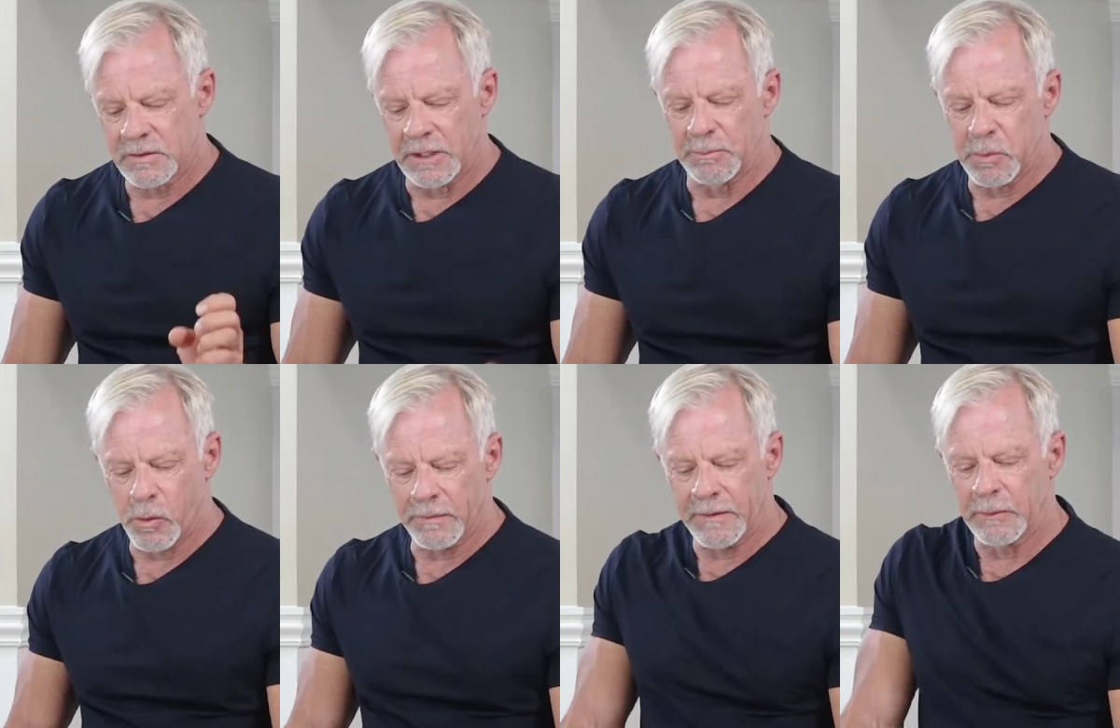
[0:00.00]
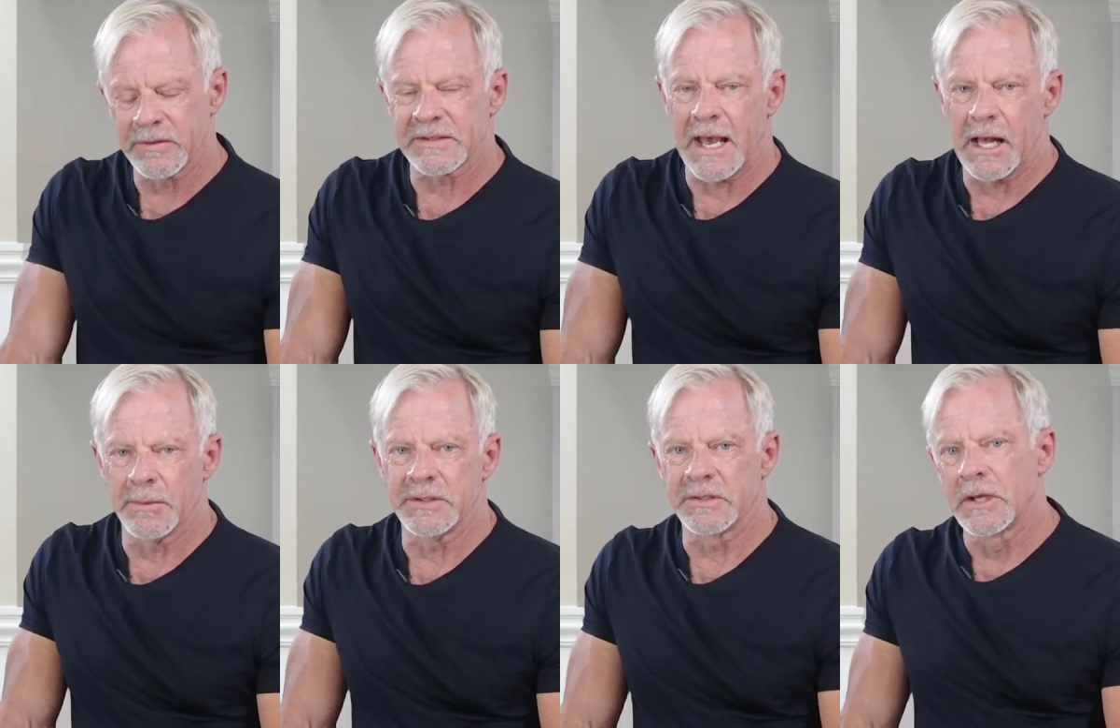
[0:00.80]
The important thing with
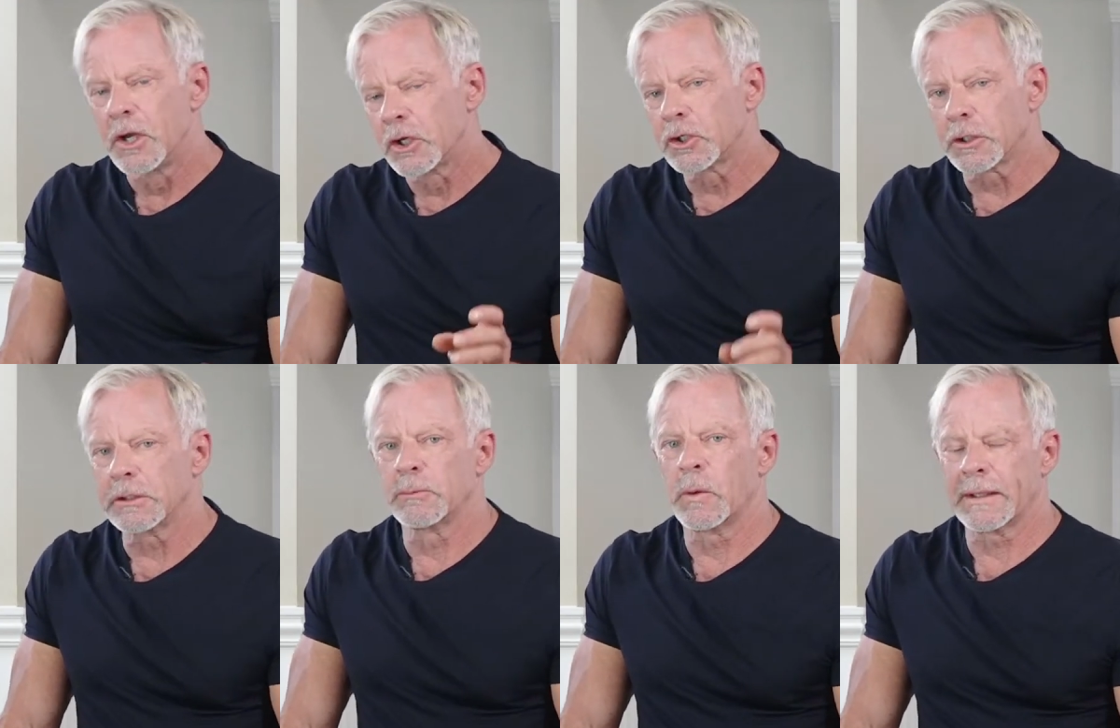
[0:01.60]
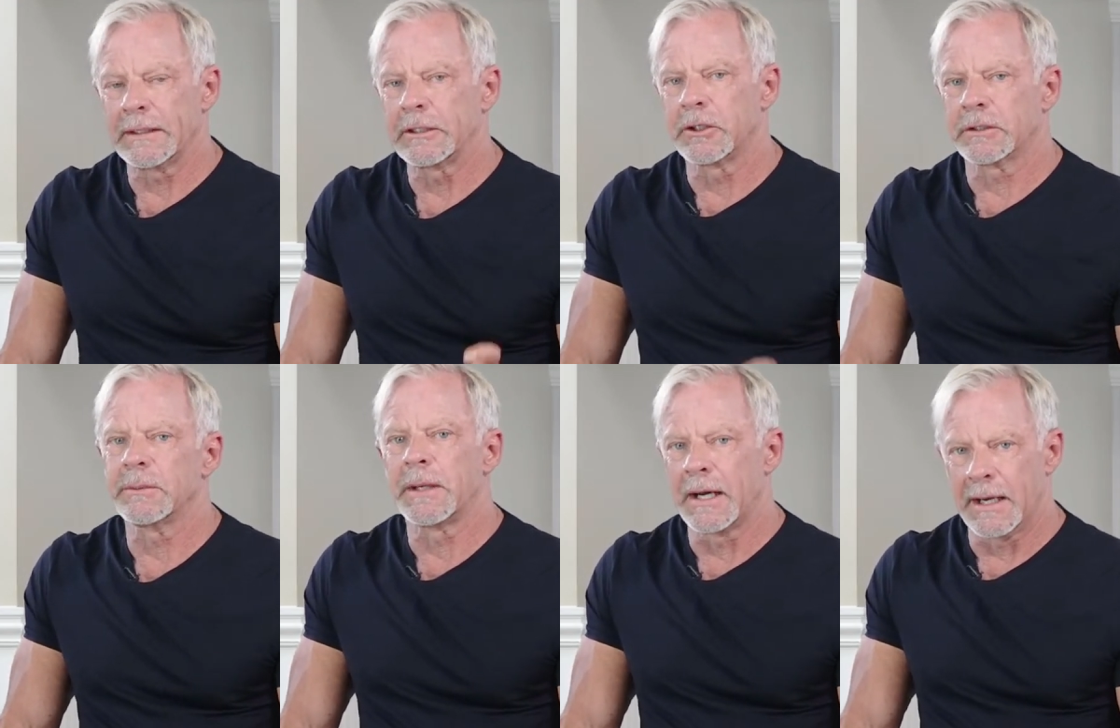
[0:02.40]
scallops is cook them quickly, cook
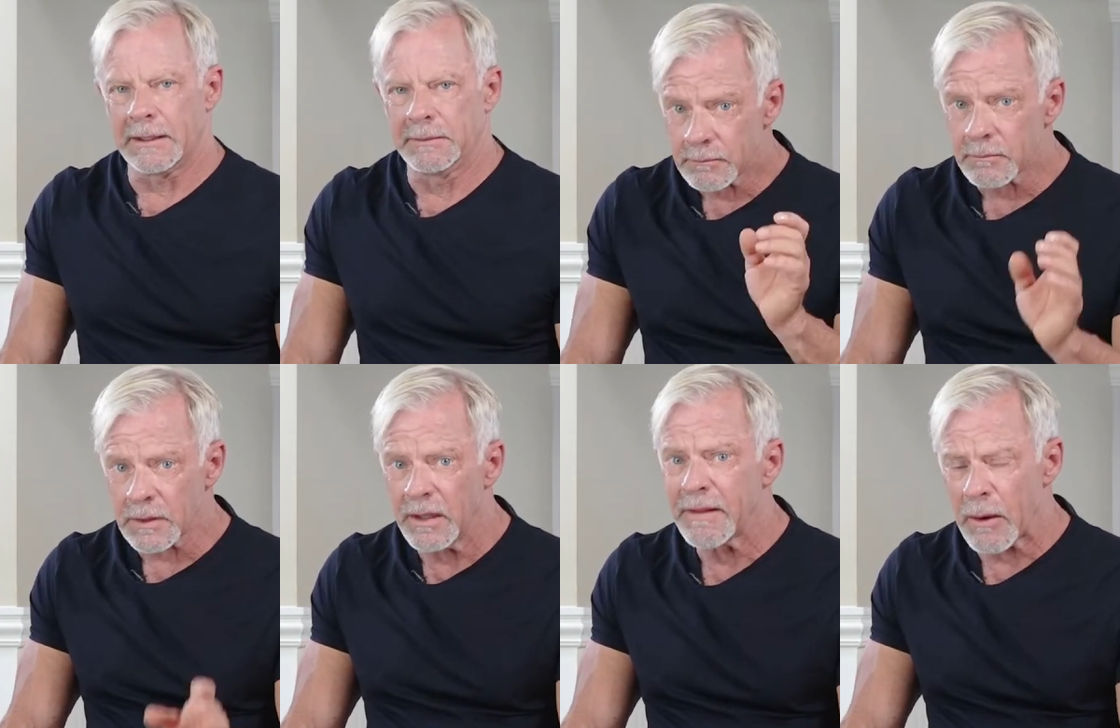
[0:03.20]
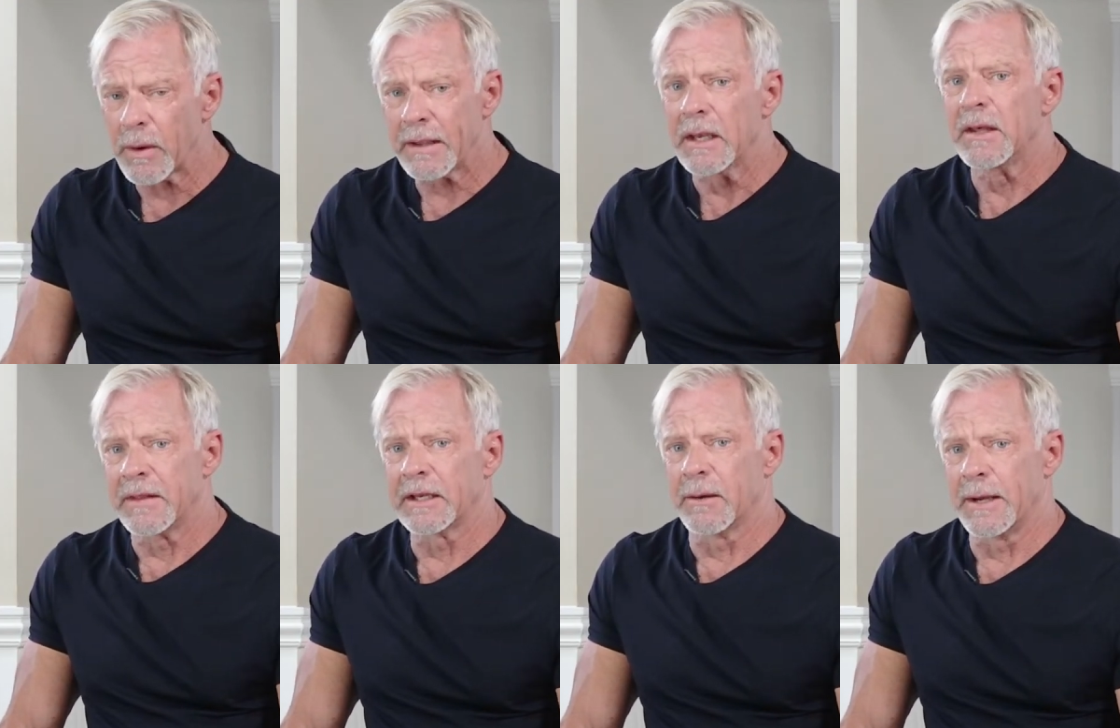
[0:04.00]
them hot, and that way
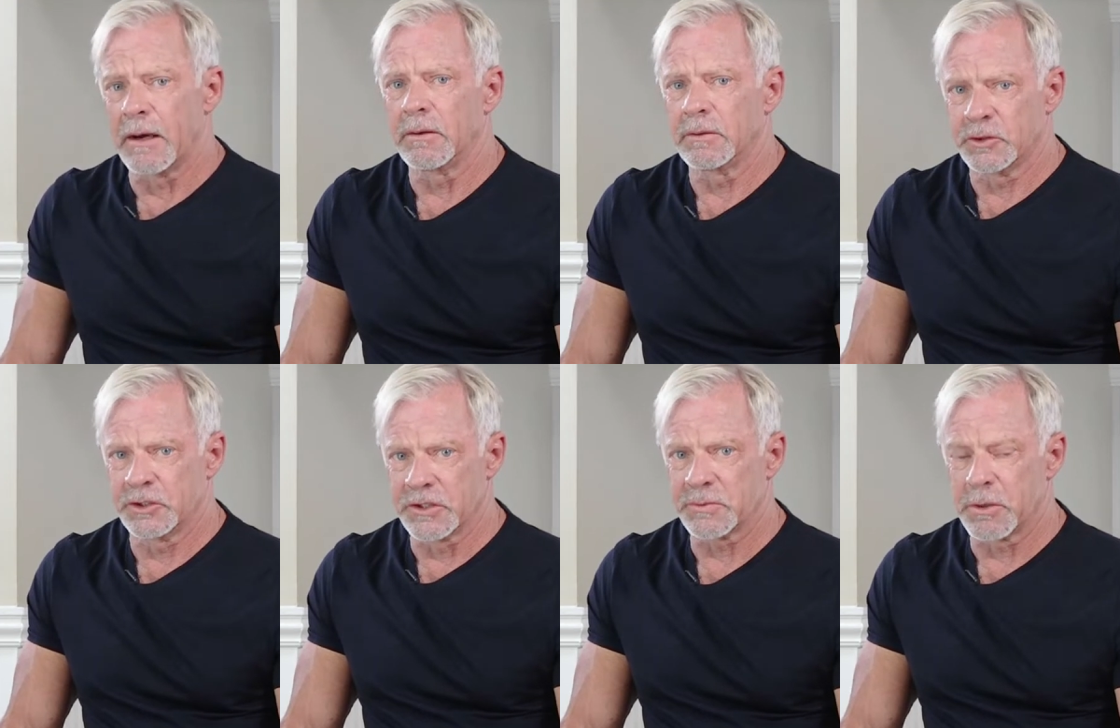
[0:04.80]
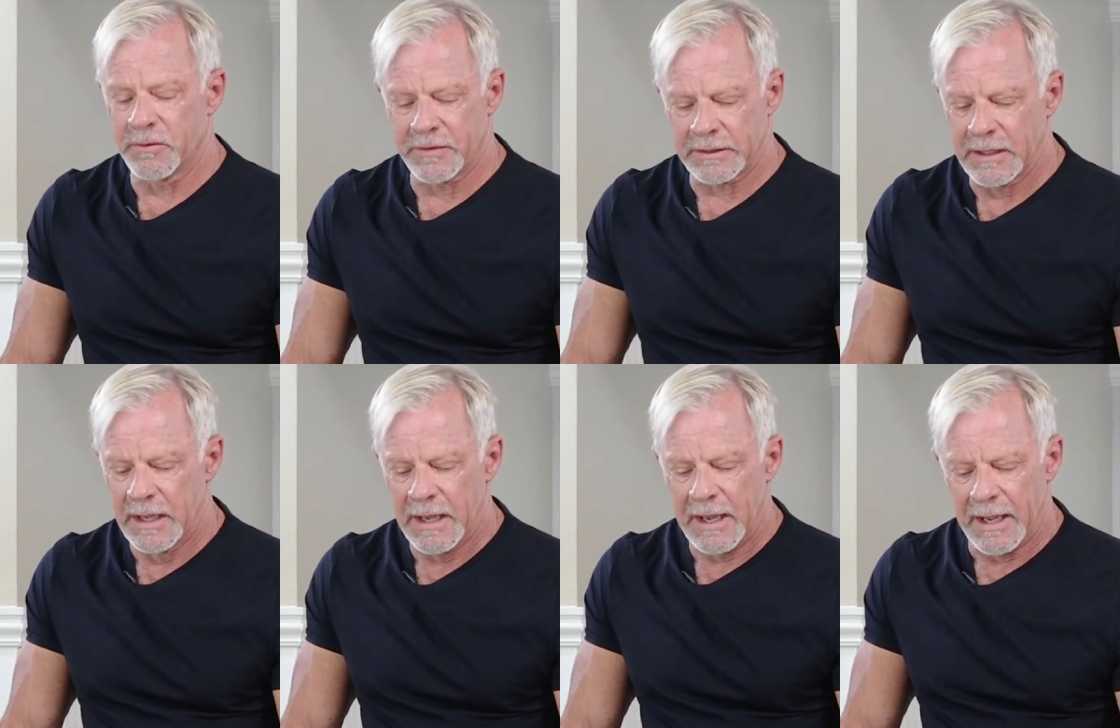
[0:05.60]
they come out just perfect.
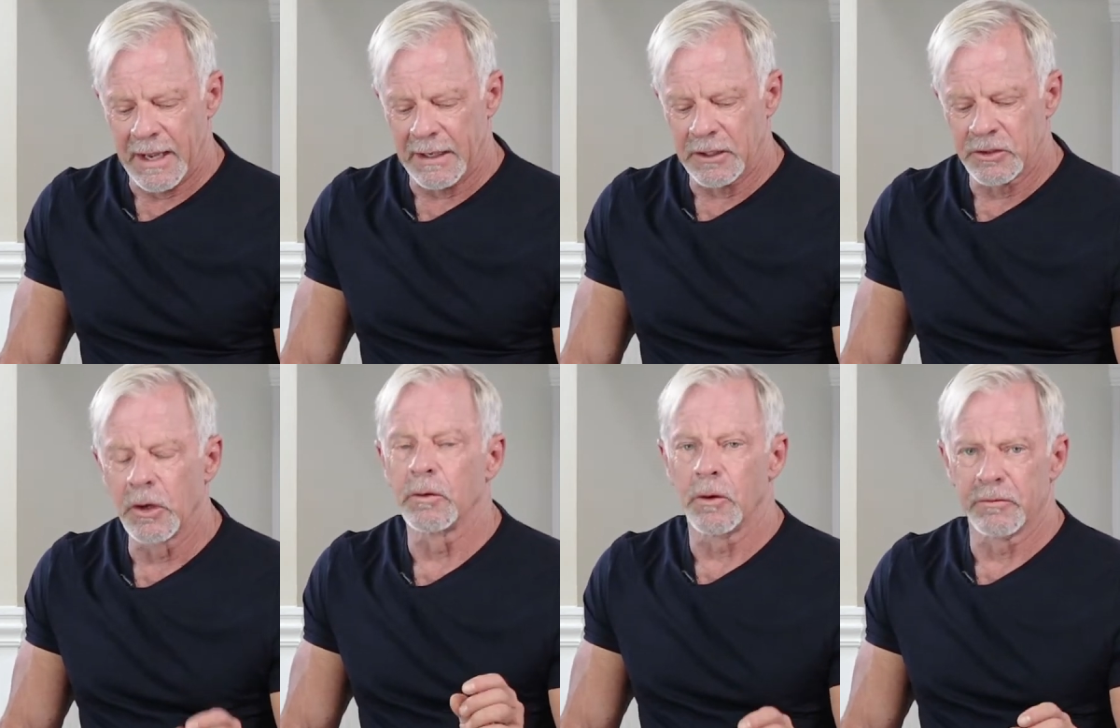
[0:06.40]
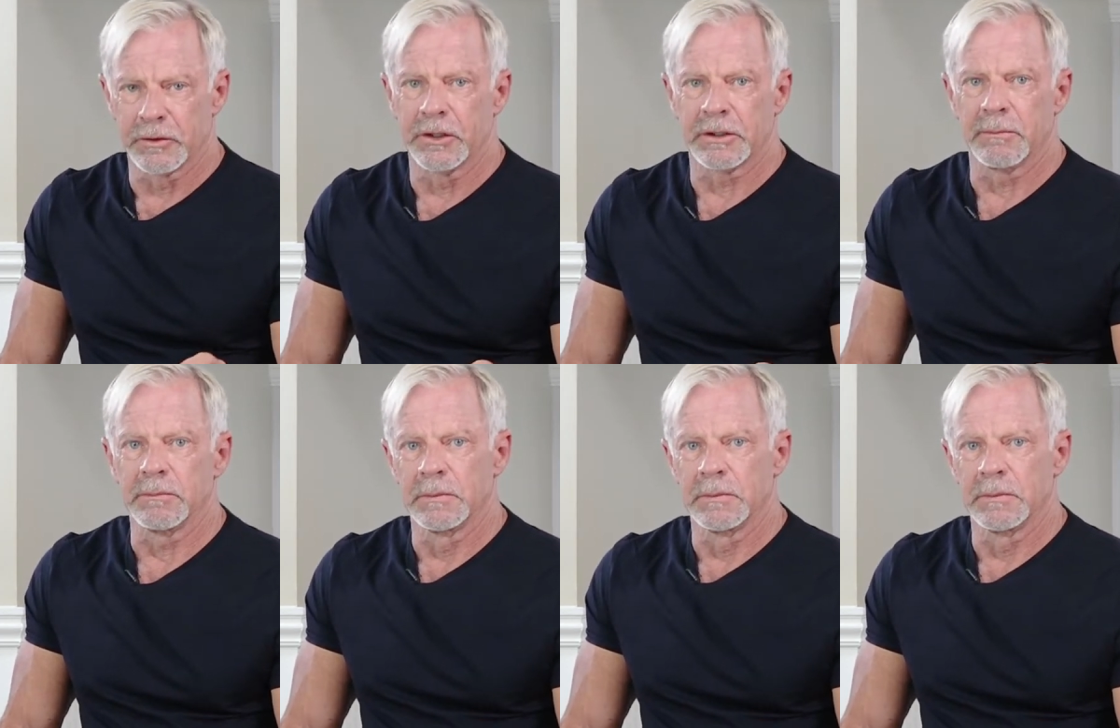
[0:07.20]
And don't overcook them.